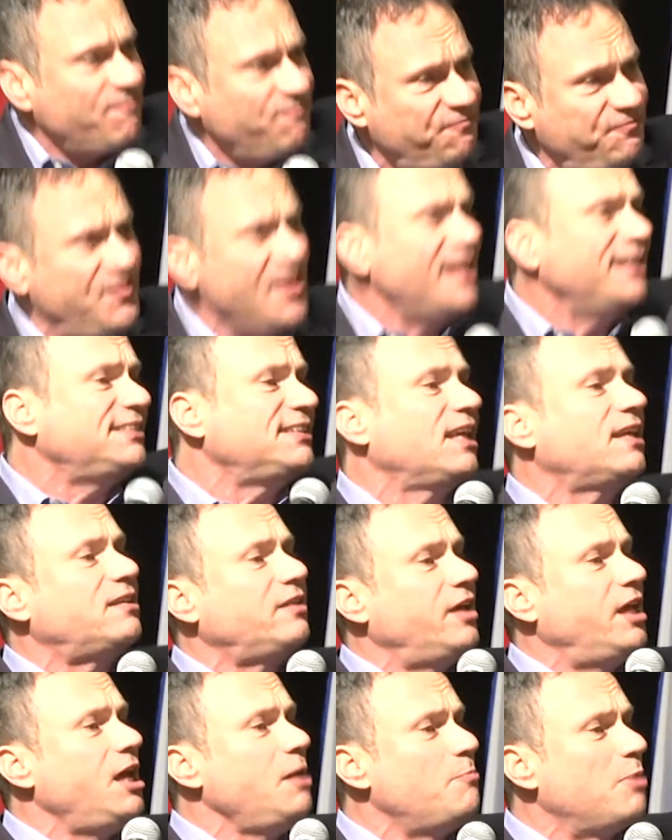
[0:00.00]

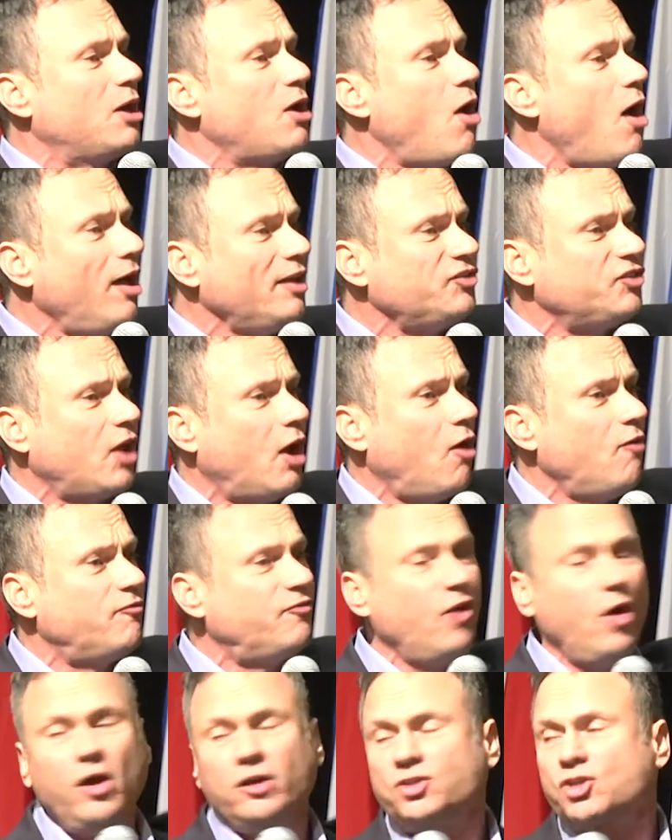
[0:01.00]
physically, but also
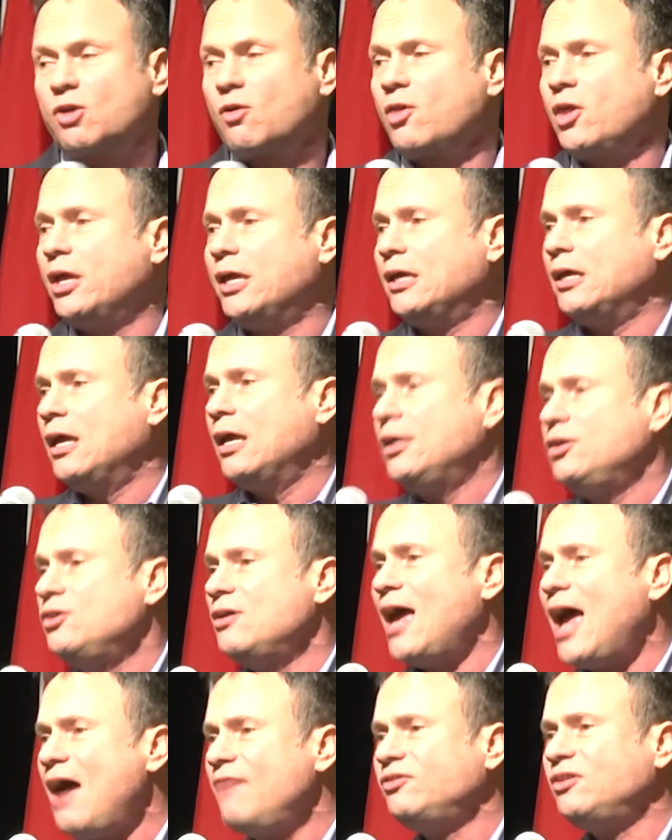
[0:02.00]
virtually. You
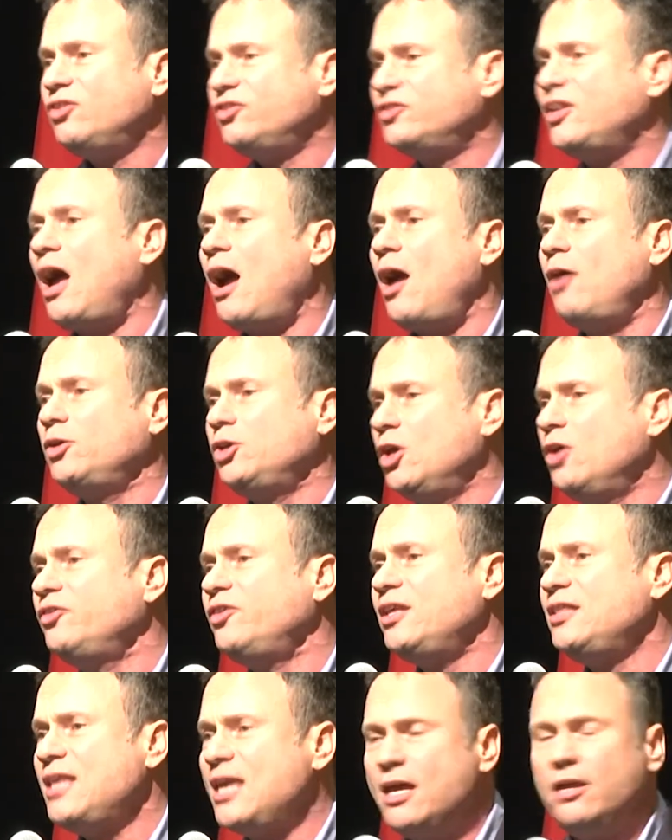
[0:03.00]
have to start
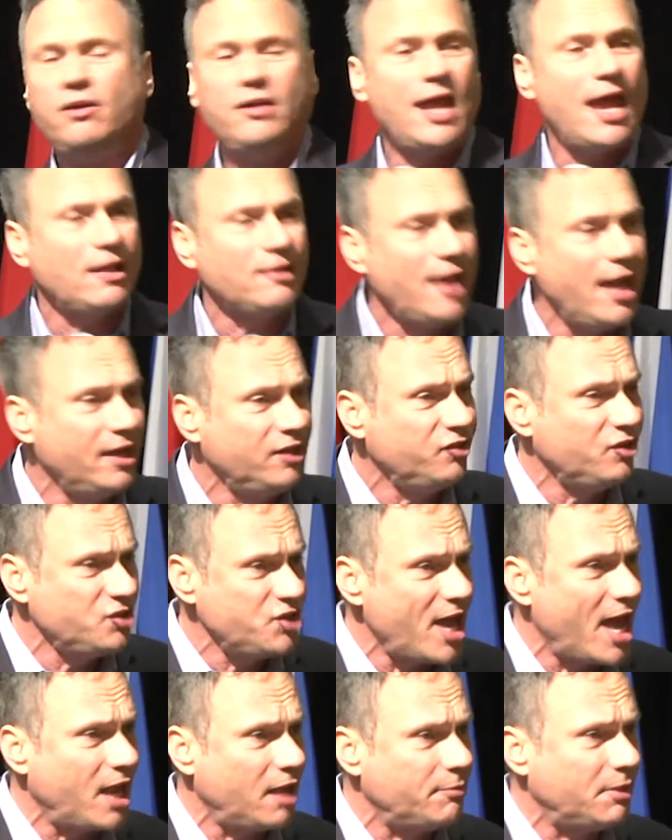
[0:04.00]
using the internet, ladies and
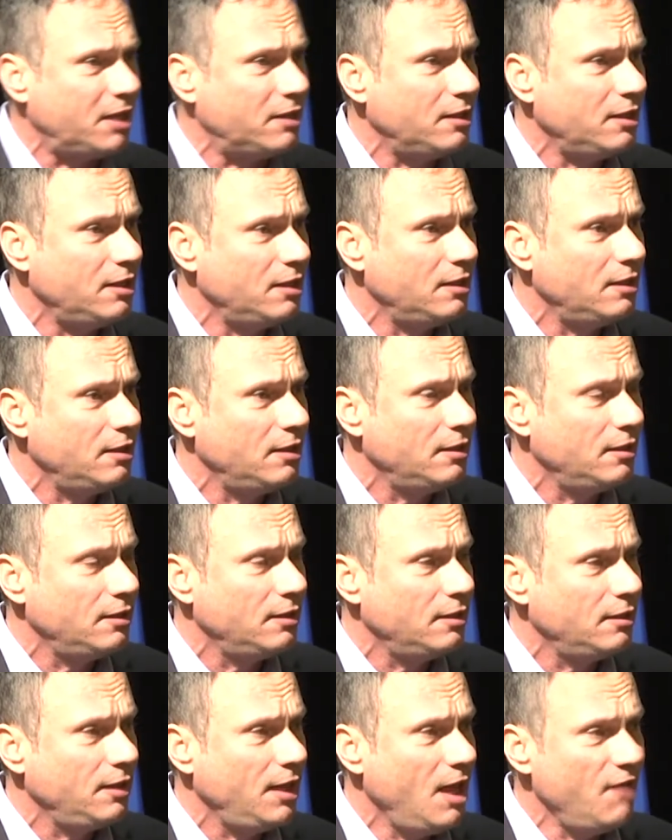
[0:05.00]
gentlemen.
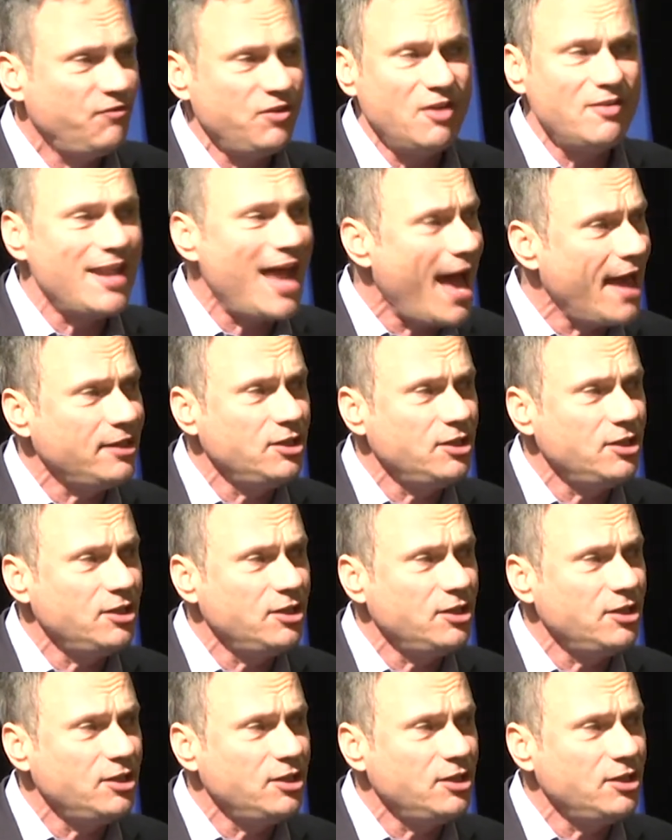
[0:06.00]
If you're not